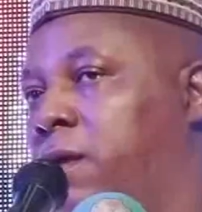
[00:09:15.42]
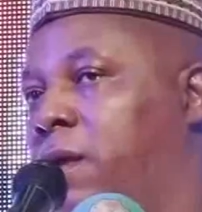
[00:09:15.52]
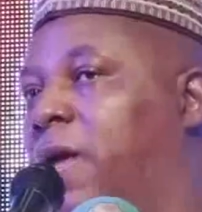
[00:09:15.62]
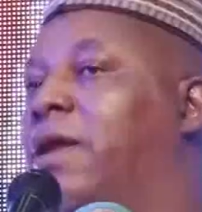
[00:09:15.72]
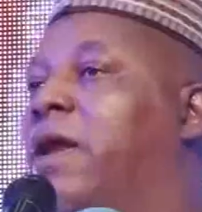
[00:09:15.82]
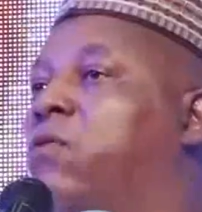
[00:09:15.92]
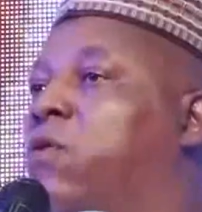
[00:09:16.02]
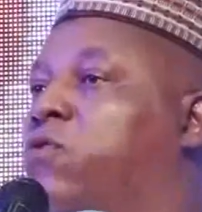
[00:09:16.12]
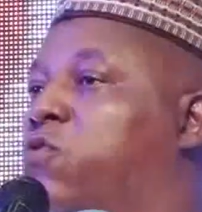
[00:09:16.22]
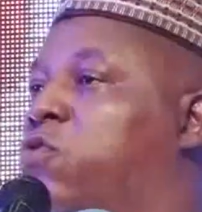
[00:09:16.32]
And that
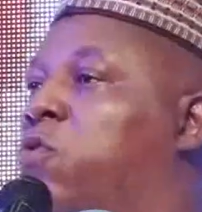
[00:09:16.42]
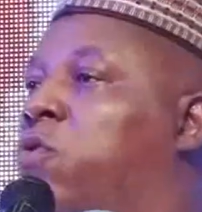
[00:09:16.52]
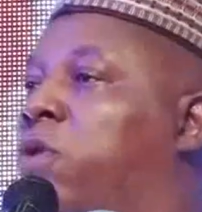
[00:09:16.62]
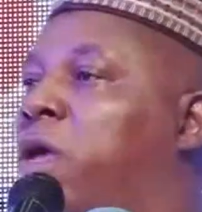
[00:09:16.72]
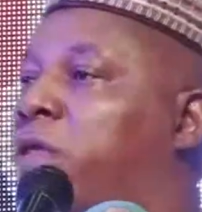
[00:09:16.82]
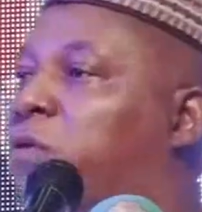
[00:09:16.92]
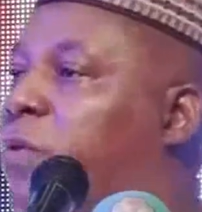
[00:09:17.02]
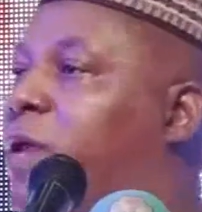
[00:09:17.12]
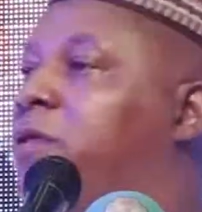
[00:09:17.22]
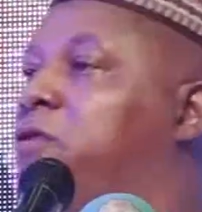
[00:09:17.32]
goes to show the
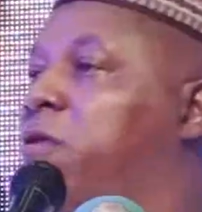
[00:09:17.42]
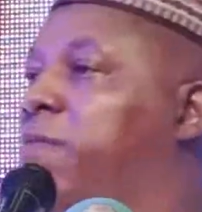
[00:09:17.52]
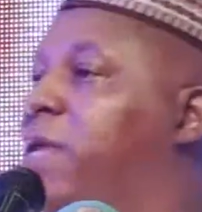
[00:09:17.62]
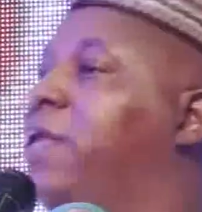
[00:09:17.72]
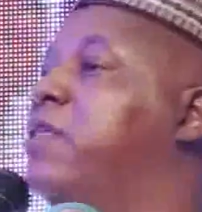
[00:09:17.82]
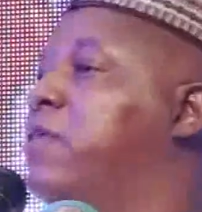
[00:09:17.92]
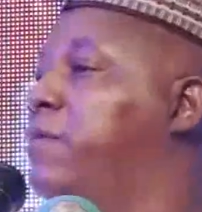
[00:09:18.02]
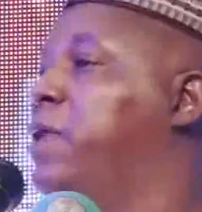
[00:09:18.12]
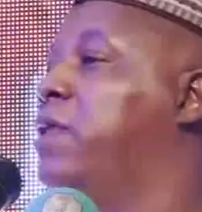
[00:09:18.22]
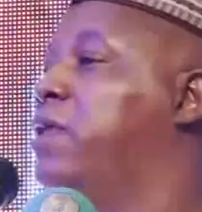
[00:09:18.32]
quality of leadership
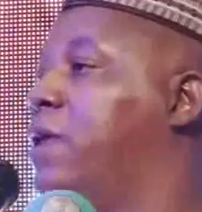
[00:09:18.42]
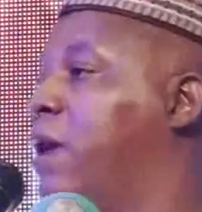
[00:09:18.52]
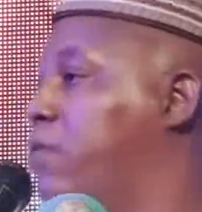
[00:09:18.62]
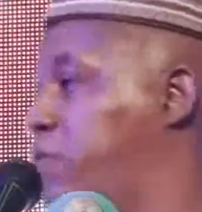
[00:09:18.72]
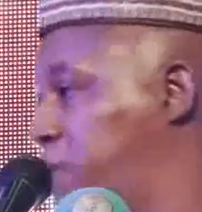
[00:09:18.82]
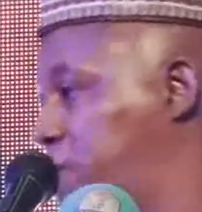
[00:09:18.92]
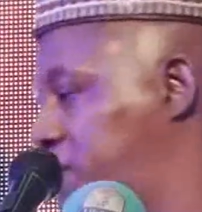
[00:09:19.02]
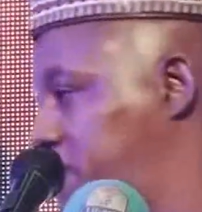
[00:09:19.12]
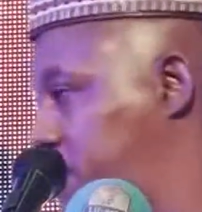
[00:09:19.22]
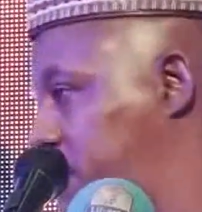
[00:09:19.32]
in this country.
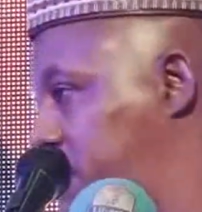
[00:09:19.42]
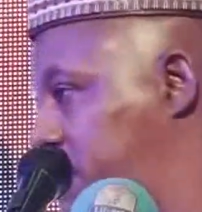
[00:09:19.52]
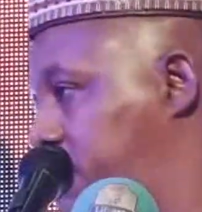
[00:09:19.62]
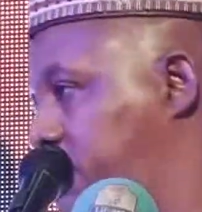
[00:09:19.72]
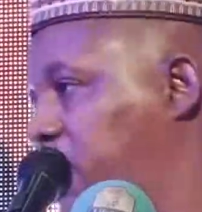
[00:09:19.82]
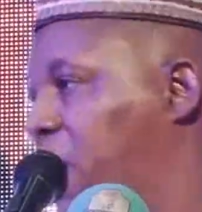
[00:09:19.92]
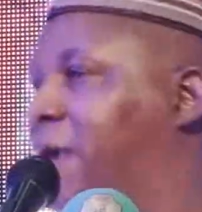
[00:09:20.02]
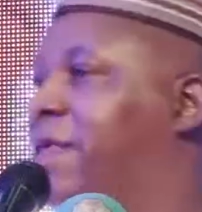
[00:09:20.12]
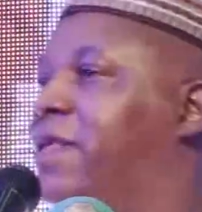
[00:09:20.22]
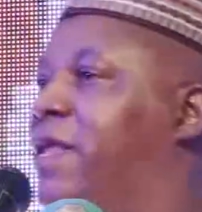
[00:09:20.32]

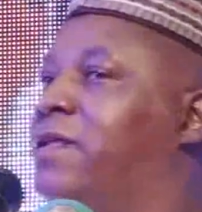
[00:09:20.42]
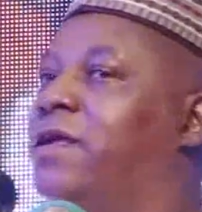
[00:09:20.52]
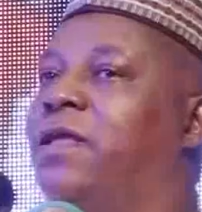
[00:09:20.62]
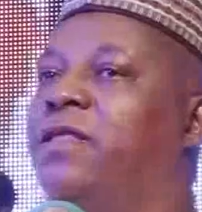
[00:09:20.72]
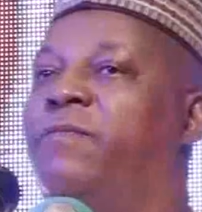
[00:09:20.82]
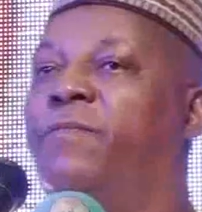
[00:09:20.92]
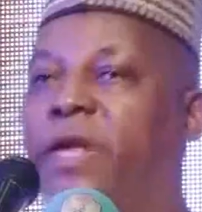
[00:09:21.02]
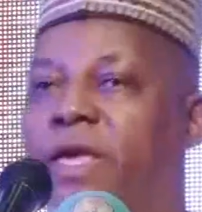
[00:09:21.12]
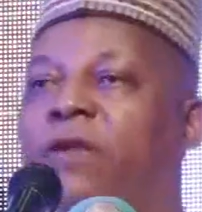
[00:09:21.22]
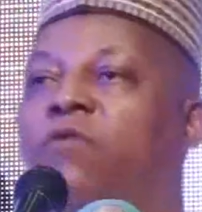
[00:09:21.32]
Incidentally, the
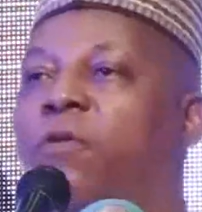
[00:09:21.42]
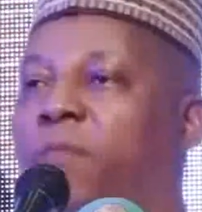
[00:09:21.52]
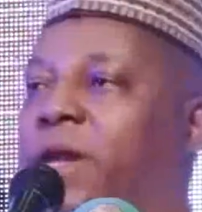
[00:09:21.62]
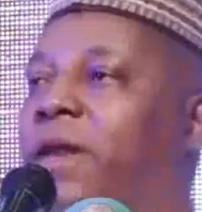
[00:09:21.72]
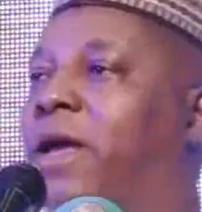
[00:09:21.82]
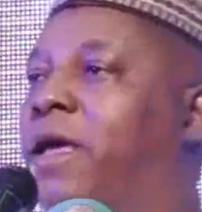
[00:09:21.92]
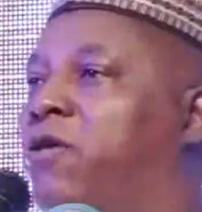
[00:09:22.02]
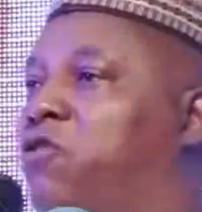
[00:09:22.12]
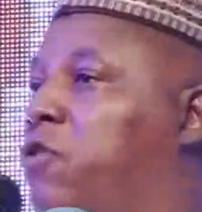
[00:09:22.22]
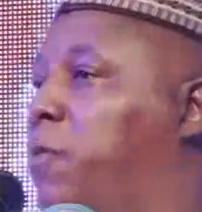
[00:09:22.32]
brigade commander
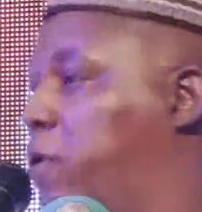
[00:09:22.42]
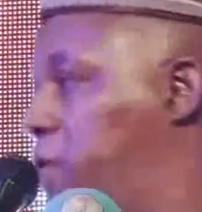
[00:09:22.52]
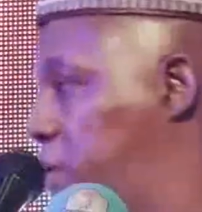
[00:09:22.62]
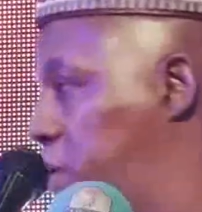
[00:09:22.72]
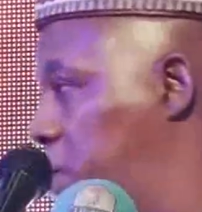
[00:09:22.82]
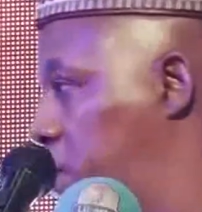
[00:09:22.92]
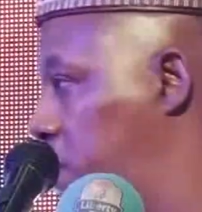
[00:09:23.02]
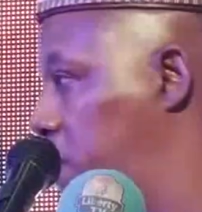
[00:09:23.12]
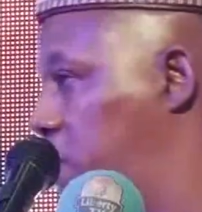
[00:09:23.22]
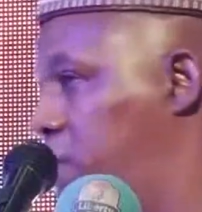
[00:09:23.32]
in Chibok
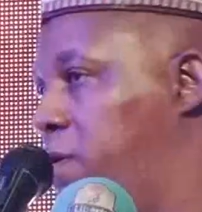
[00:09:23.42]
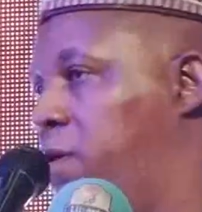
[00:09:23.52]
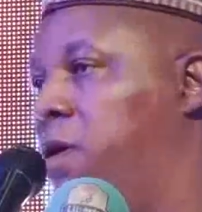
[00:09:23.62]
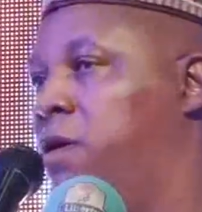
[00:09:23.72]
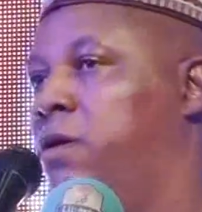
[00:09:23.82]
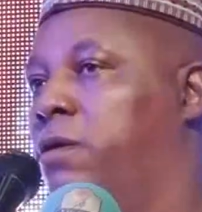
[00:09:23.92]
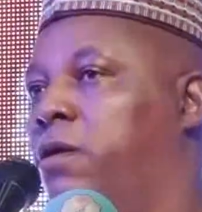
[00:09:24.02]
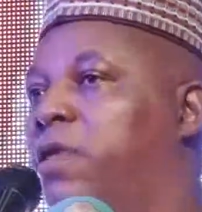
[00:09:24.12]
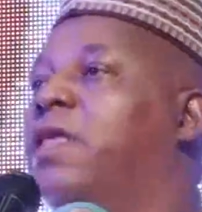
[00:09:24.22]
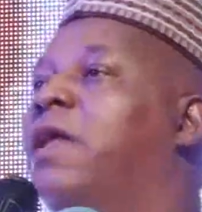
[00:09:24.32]

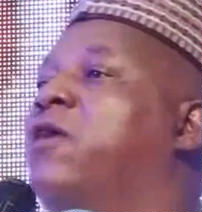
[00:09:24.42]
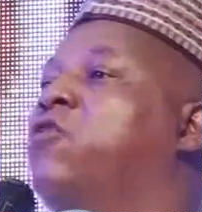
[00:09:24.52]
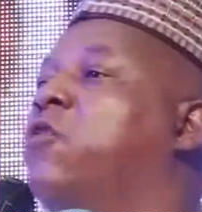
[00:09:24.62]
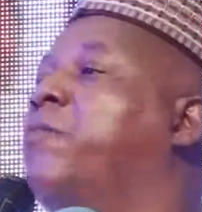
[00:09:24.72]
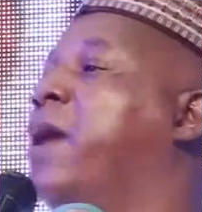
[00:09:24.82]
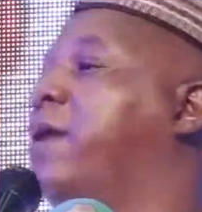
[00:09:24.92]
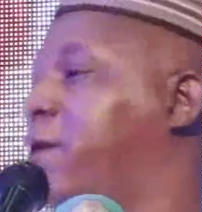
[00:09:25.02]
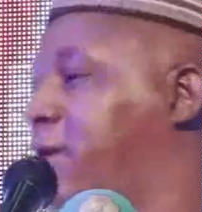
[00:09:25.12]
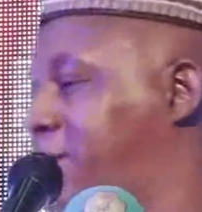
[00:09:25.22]
is an Ijo man.